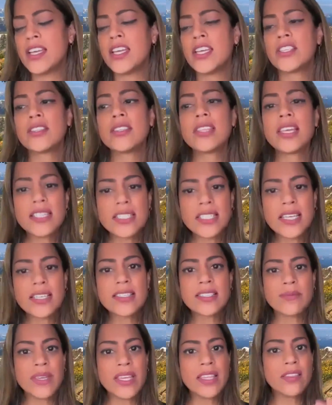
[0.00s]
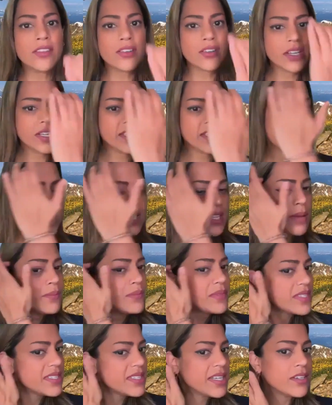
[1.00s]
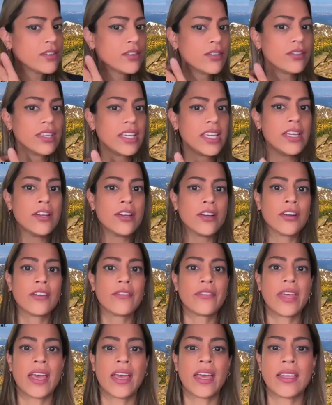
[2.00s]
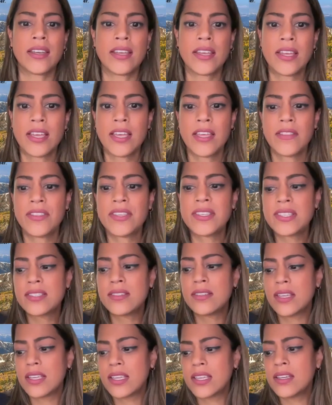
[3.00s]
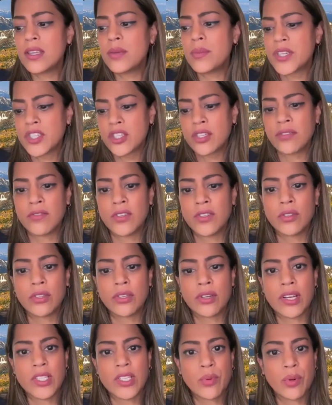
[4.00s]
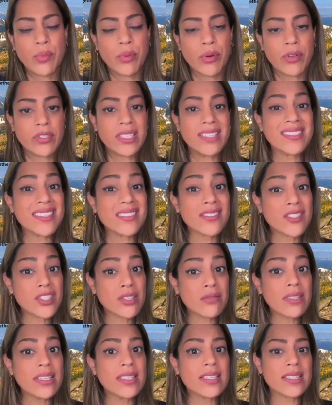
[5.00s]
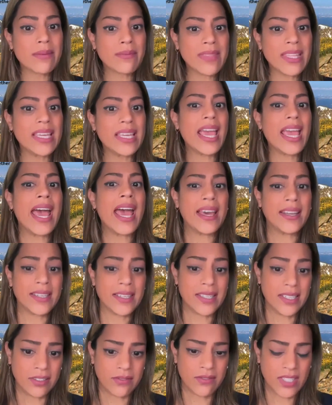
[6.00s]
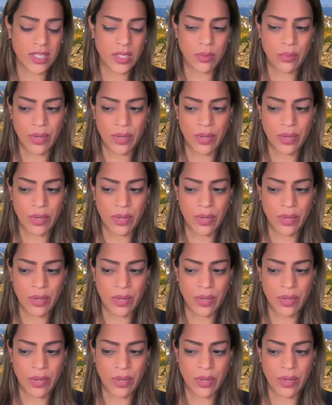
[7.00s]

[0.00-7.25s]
So that does mean there is some signal here that this inhibition of nuclear export proteins is doing something additive to the